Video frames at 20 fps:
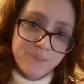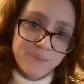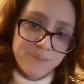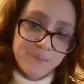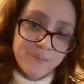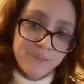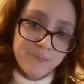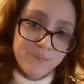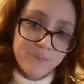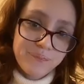
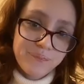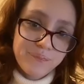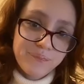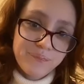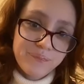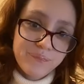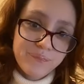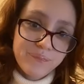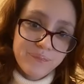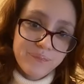
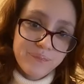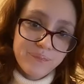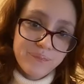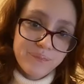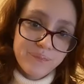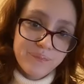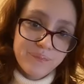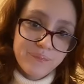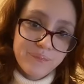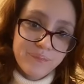
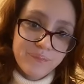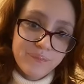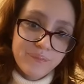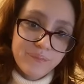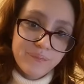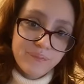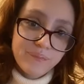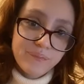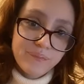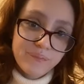
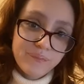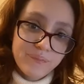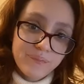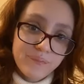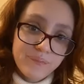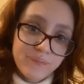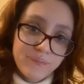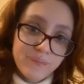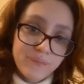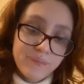
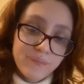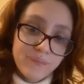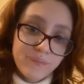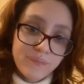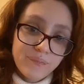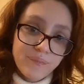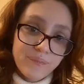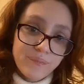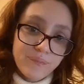No one is speaking in this clip.